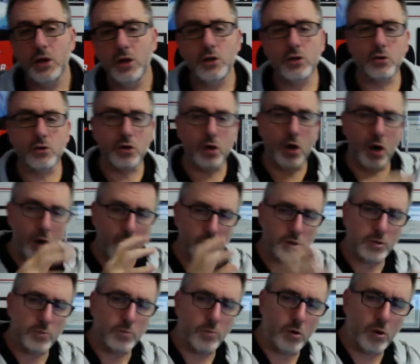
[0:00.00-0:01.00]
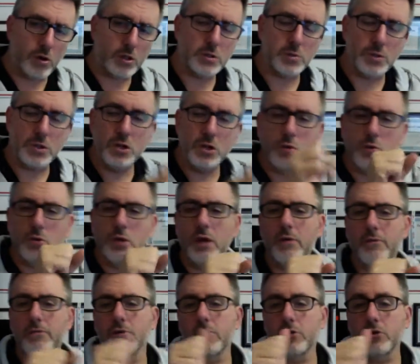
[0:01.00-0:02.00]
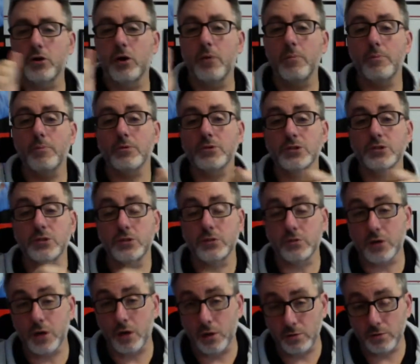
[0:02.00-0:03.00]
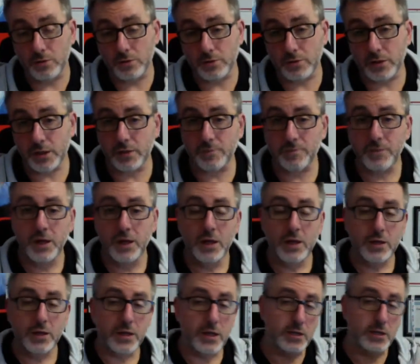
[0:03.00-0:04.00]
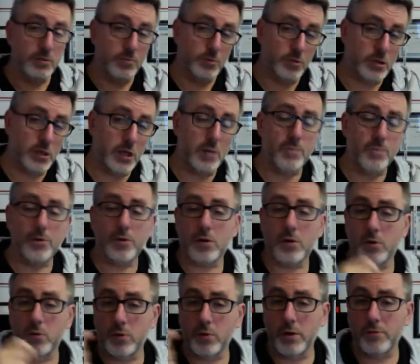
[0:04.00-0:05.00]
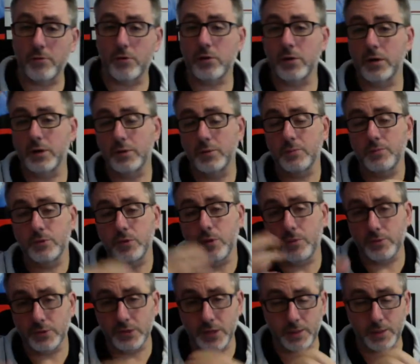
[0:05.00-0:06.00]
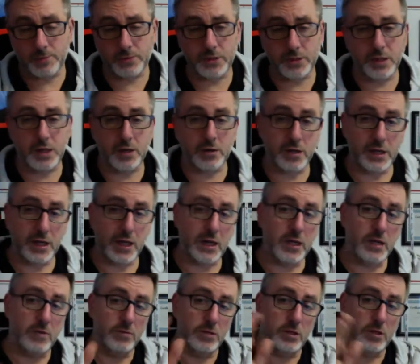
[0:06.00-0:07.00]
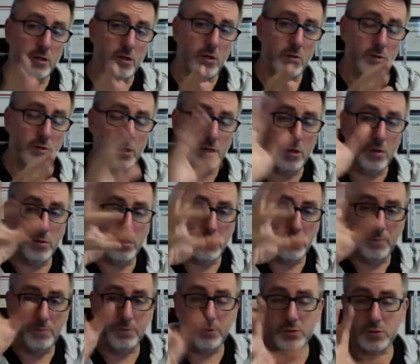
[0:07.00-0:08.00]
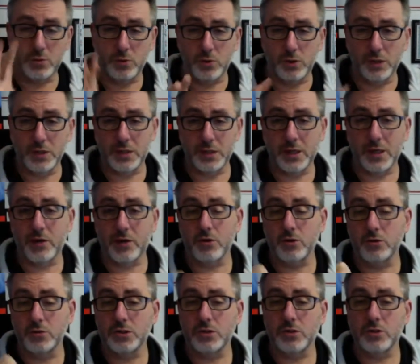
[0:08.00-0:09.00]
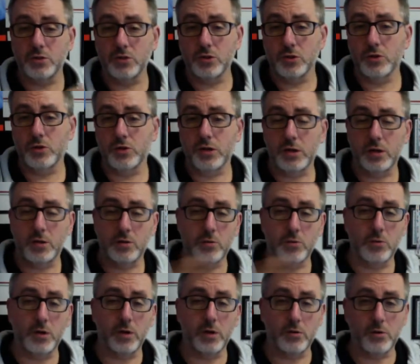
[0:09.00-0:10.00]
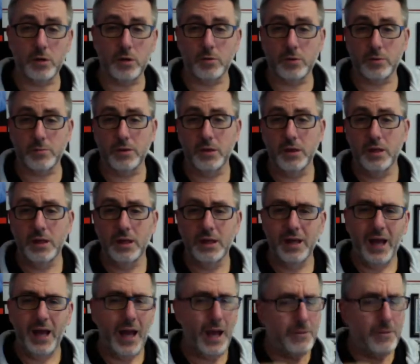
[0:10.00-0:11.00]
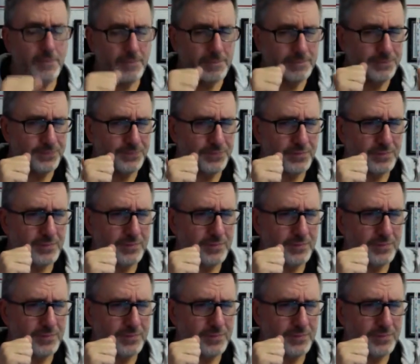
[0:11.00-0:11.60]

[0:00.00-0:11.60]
Your accountant works when you give your numbers to your accountant, right? You get the bookkeeper or whoever, the numbers get put together, they get given to the accountant then puts the whole thing together, you sit down, you agree with them. And